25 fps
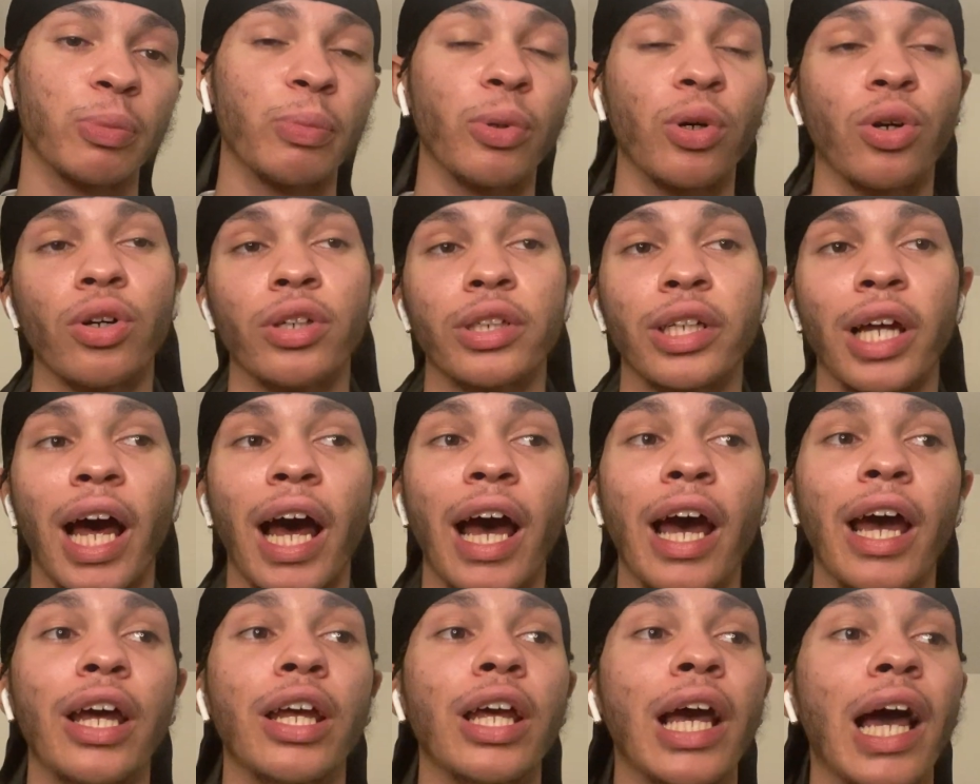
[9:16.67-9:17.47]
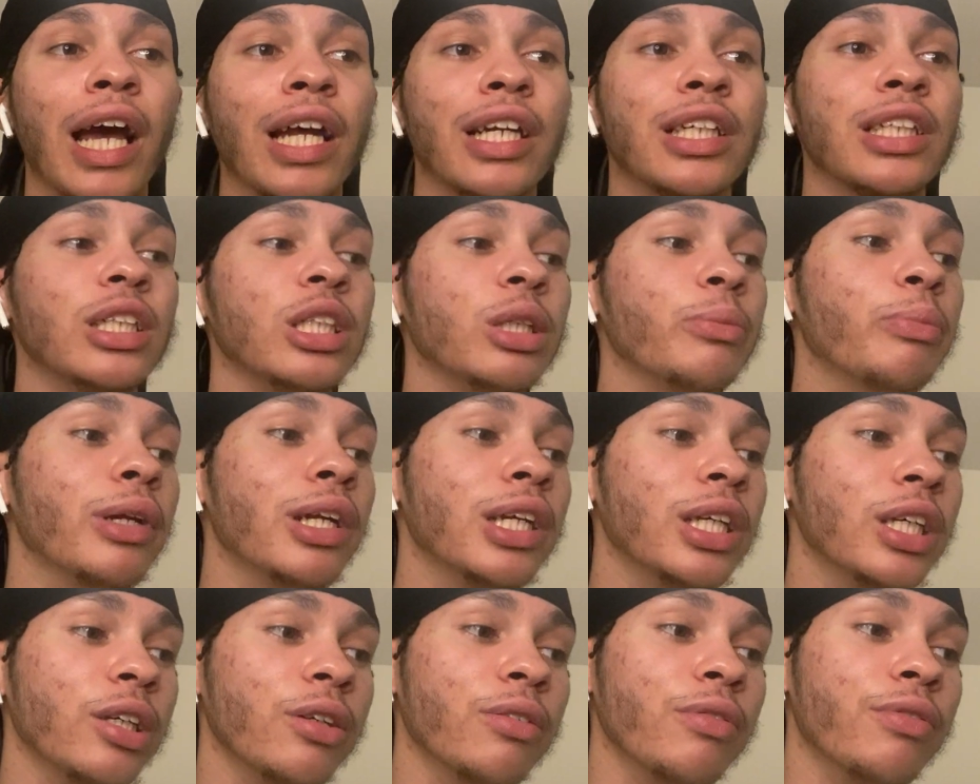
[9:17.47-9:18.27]
Because I actually
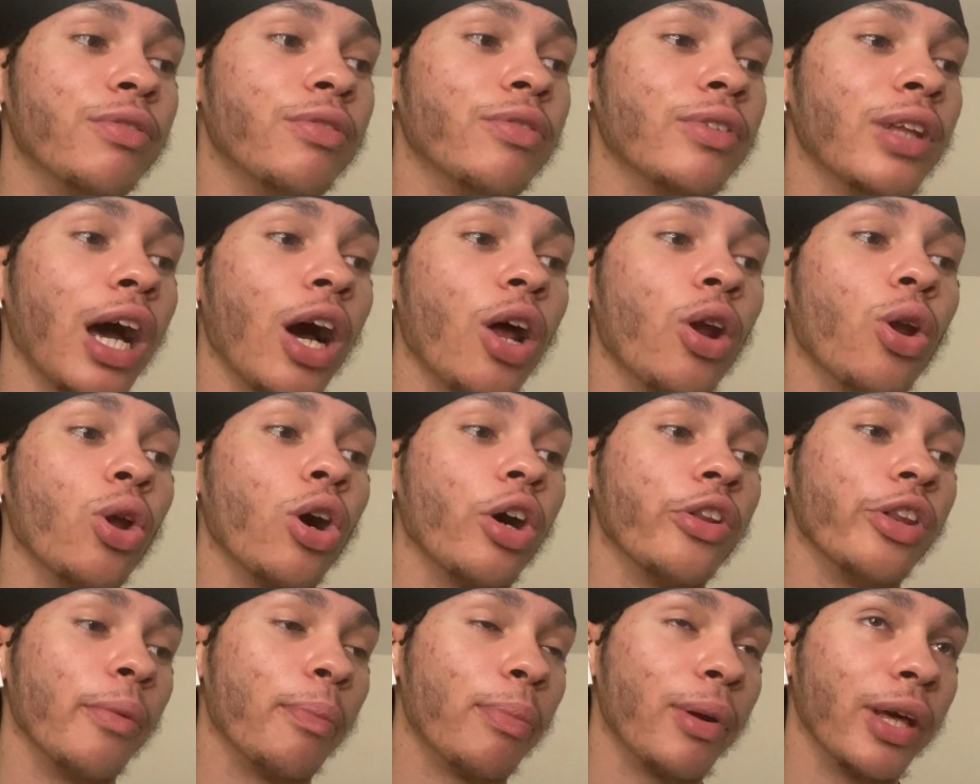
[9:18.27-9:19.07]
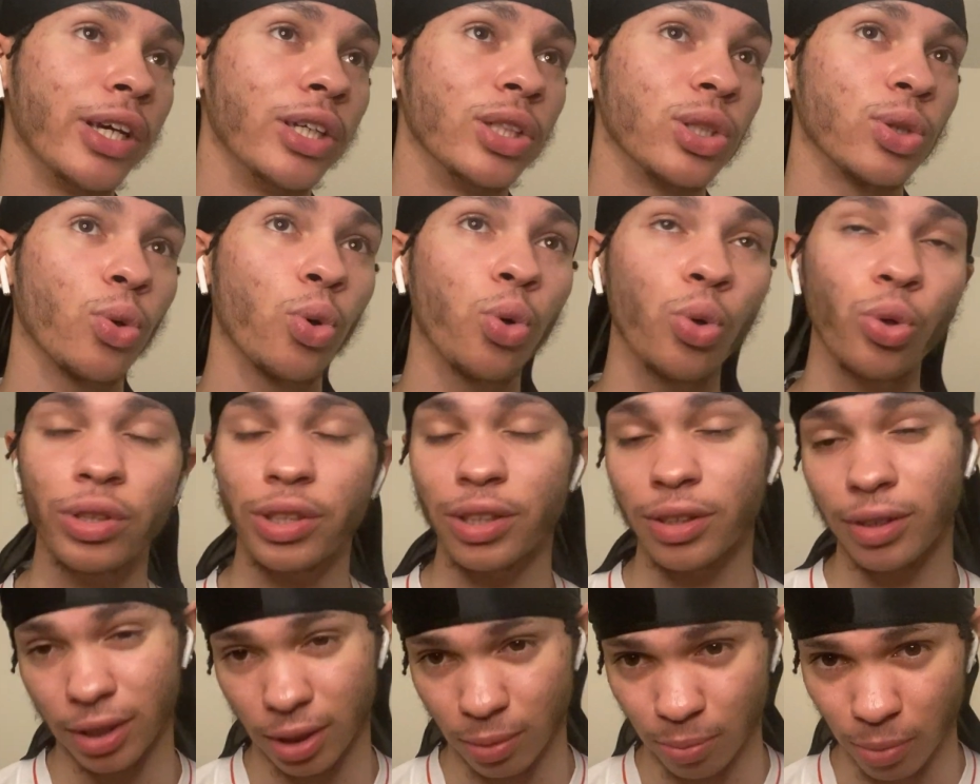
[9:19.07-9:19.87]
believe that a lot of the players
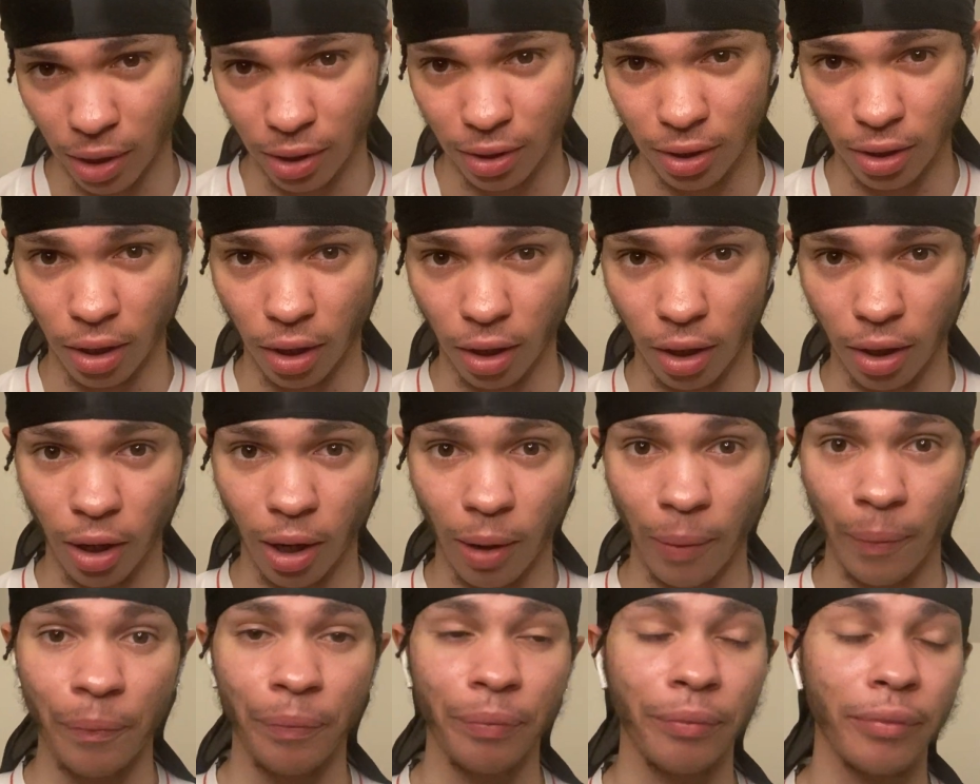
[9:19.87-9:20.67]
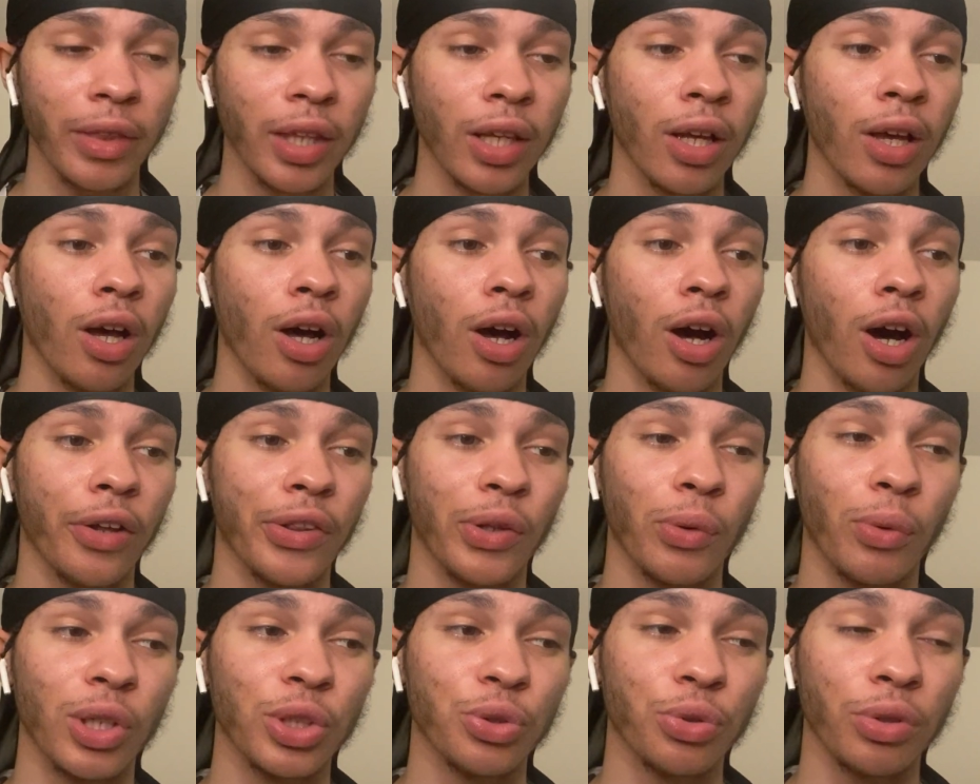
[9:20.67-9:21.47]
causing this mess in our club are
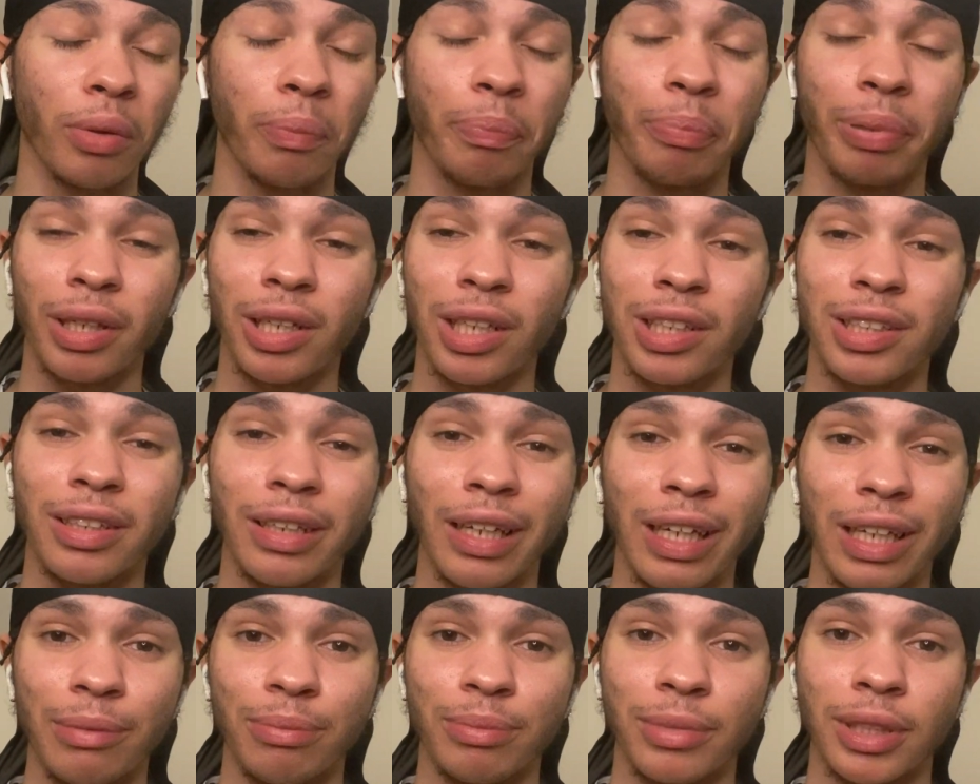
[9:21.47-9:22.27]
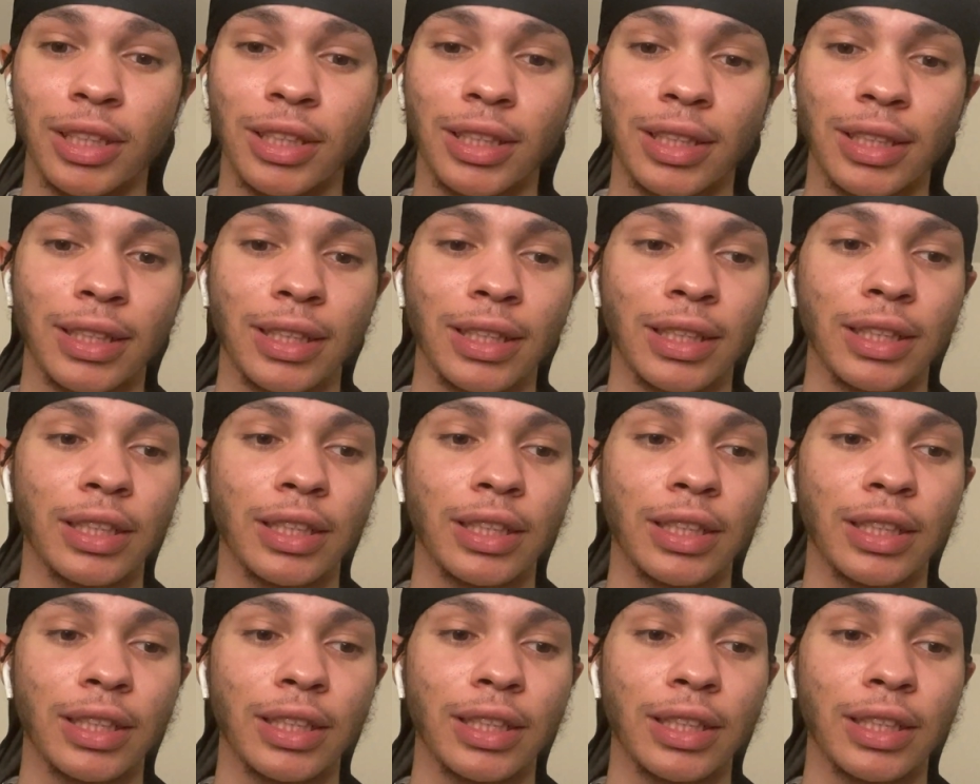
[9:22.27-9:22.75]
the ones with the biggest names.